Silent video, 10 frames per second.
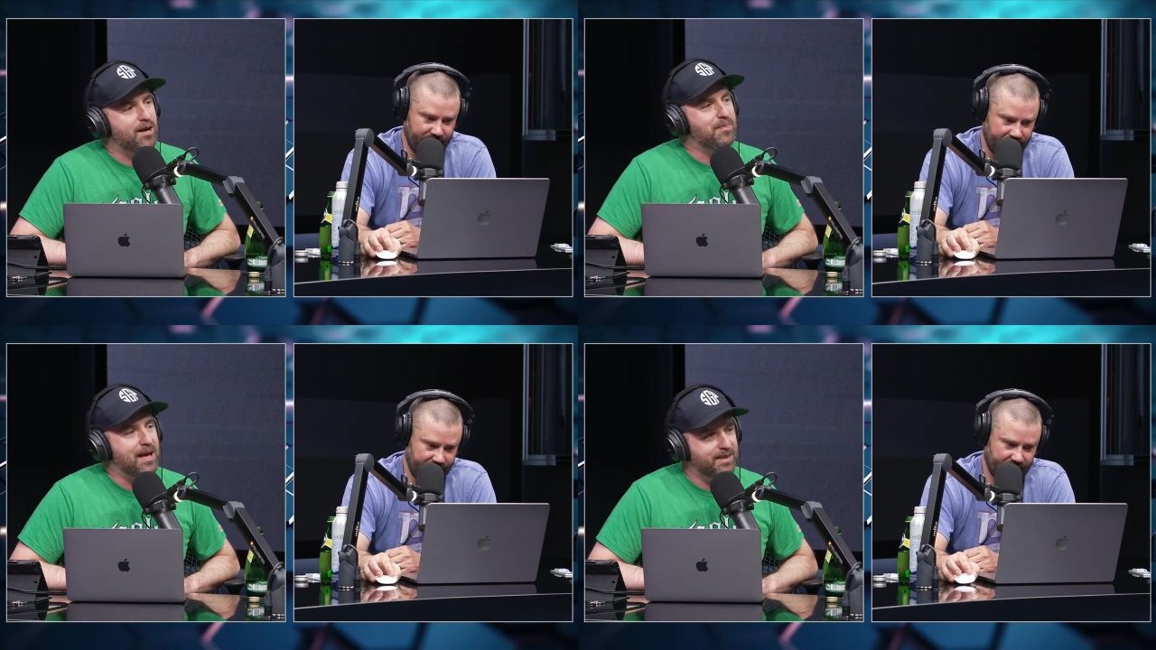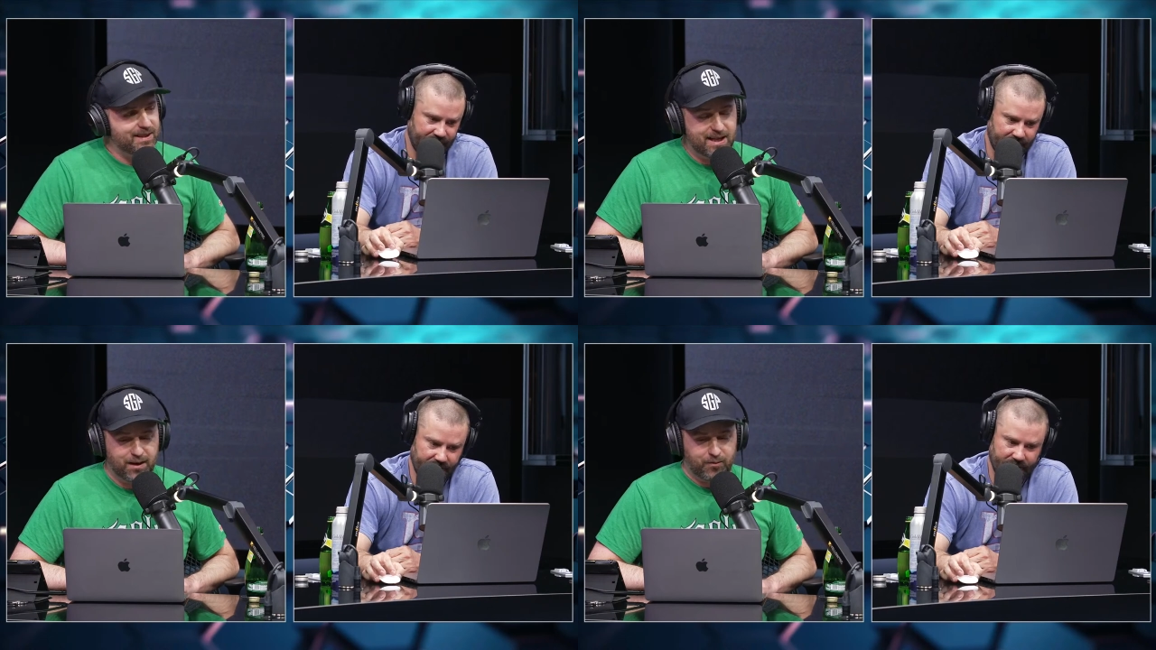Speaker 1: up
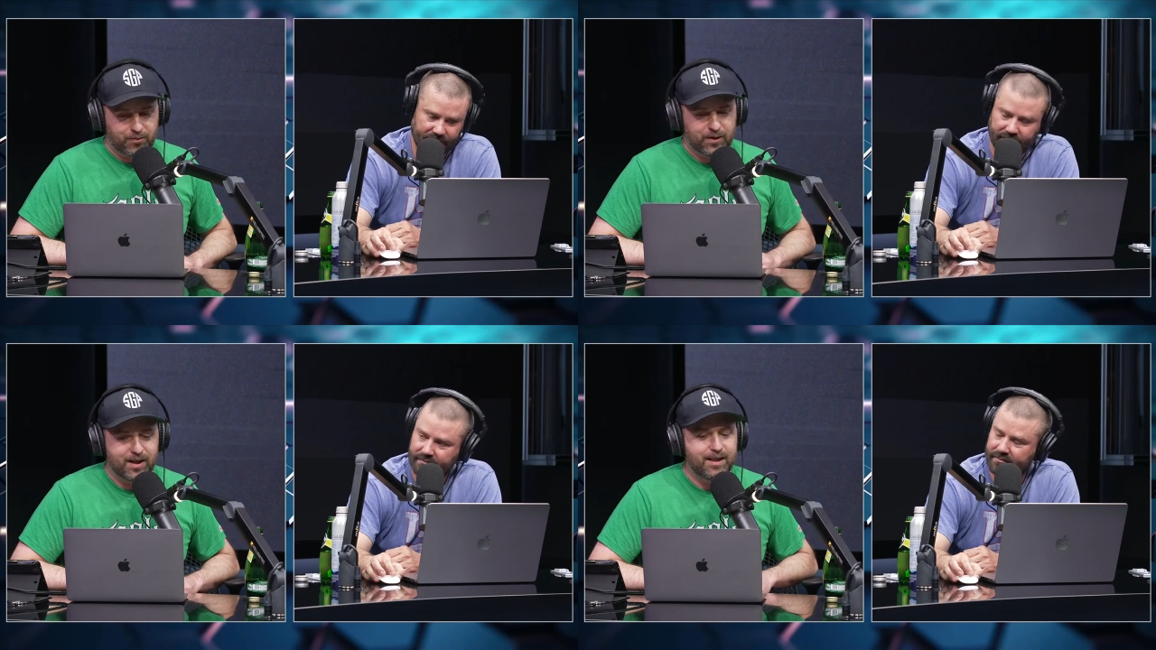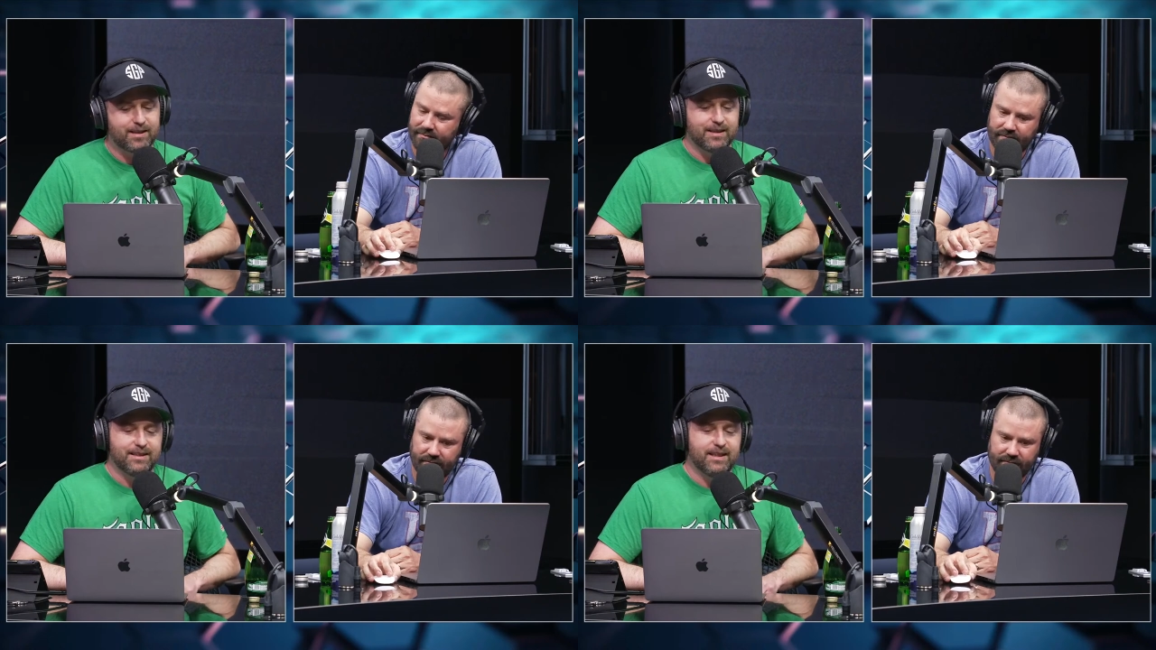athletic freak.
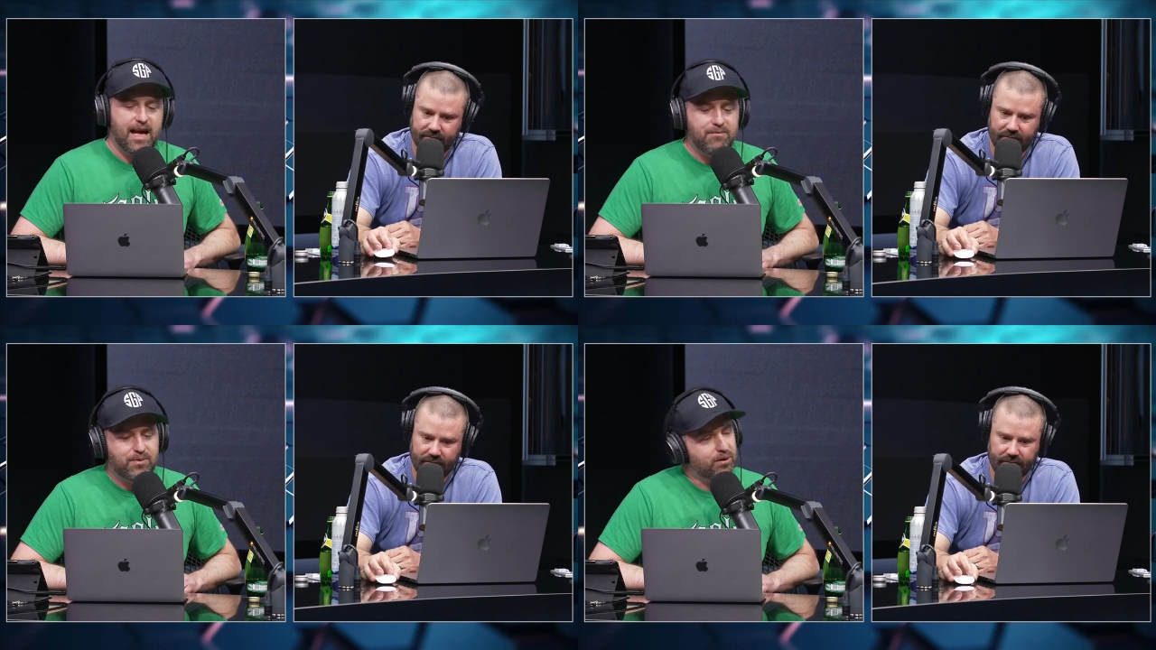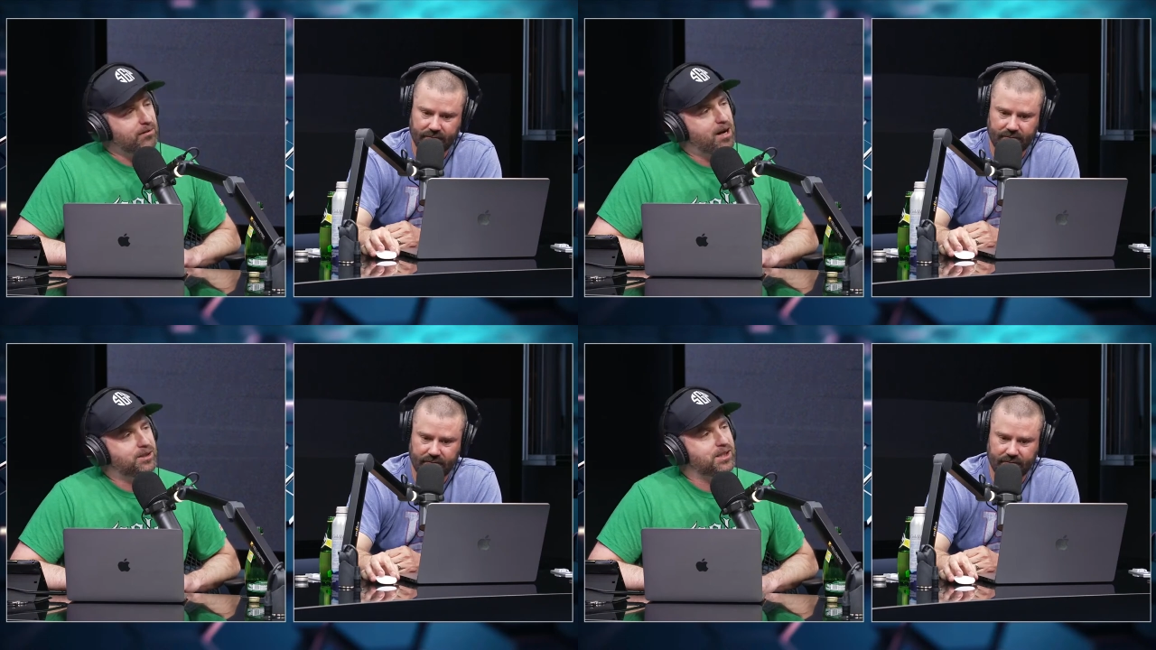They gave him three
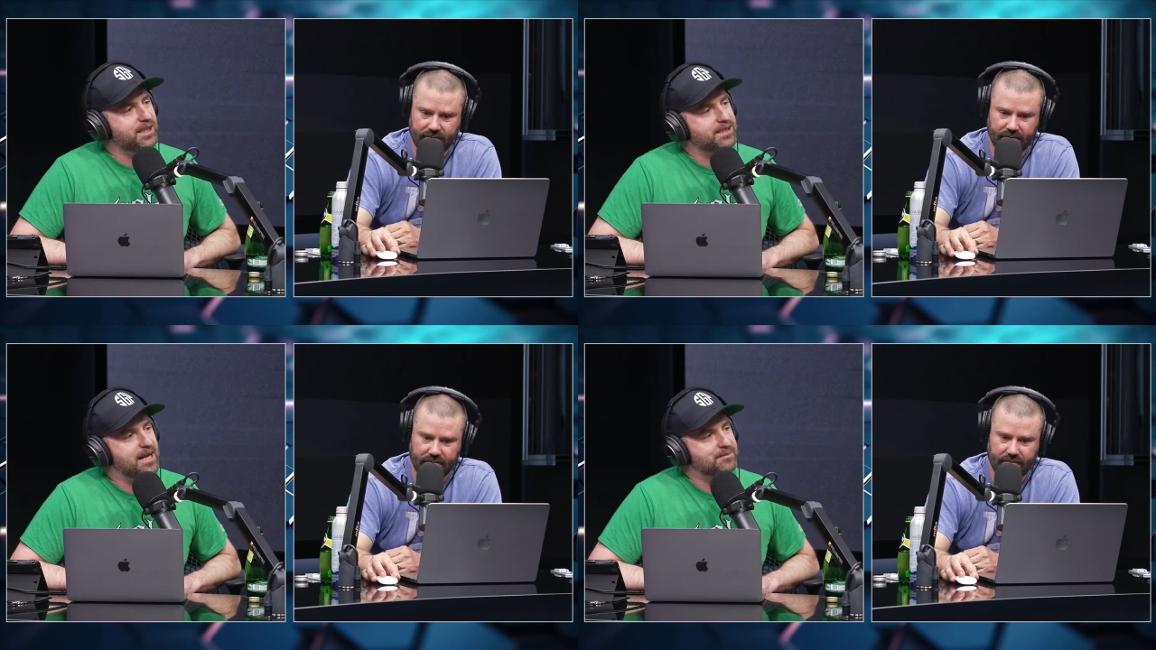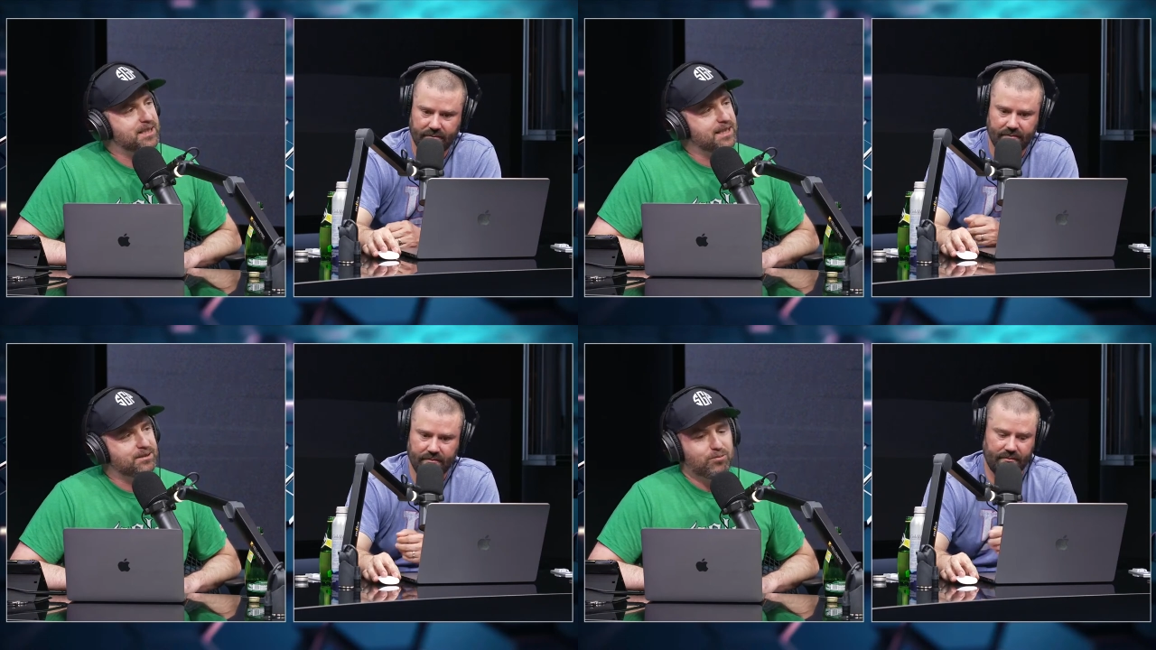rushing attempts as a